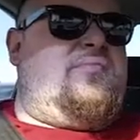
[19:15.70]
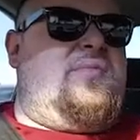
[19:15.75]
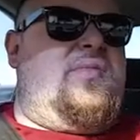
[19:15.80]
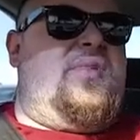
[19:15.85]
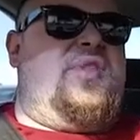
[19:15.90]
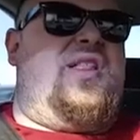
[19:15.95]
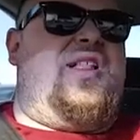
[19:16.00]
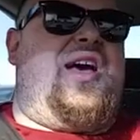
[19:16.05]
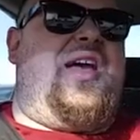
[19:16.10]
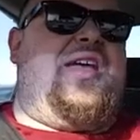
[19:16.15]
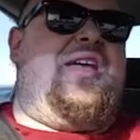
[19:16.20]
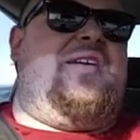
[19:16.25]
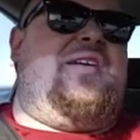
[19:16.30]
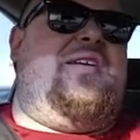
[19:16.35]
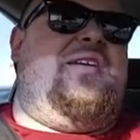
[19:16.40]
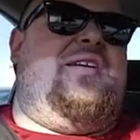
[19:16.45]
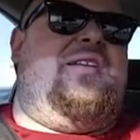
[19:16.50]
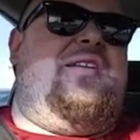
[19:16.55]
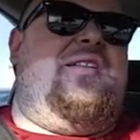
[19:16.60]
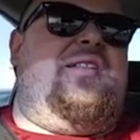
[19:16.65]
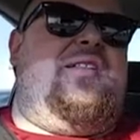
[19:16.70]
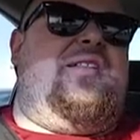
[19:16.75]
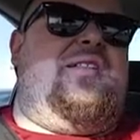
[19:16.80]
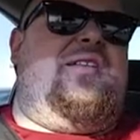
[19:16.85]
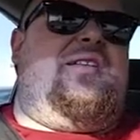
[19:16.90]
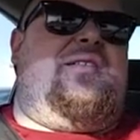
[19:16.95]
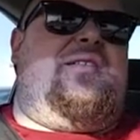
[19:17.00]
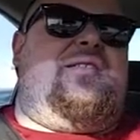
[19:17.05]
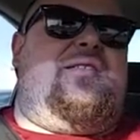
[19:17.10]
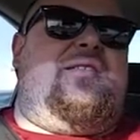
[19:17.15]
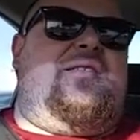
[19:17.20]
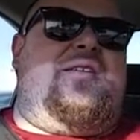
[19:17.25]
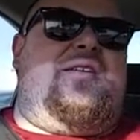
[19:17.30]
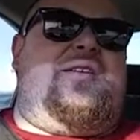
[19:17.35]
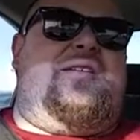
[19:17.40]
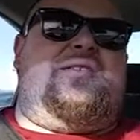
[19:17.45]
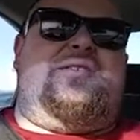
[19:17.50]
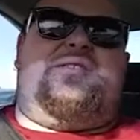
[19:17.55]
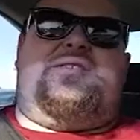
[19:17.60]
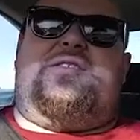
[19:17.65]
Like, I
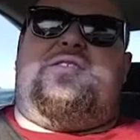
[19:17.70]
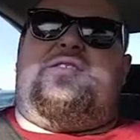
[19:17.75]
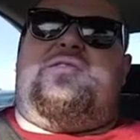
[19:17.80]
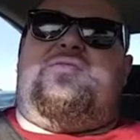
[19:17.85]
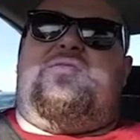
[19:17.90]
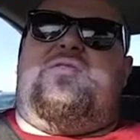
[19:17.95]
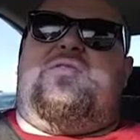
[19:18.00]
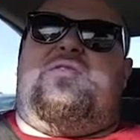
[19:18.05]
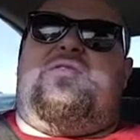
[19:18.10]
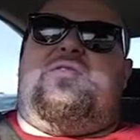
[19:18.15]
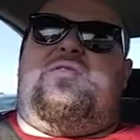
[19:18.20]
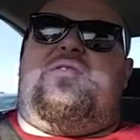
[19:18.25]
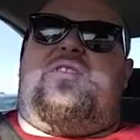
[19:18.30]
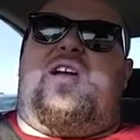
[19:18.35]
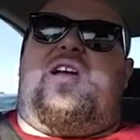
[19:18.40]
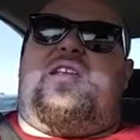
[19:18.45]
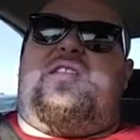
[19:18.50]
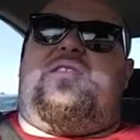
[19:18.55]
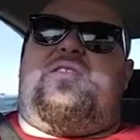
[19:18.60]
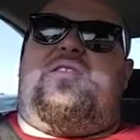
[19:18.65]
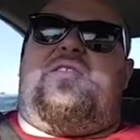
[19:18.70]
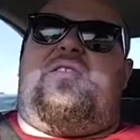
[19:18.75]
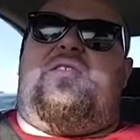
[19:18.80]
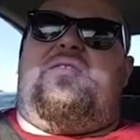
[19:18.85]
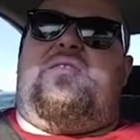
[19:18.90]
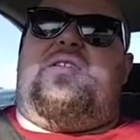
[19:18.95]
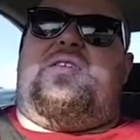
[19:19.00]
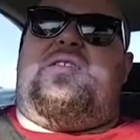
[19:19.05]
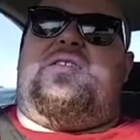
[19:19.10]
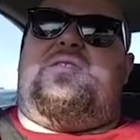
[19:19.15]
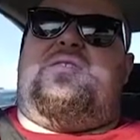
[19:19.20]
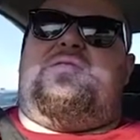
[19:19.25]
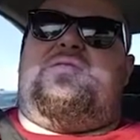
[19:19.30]
used to like doing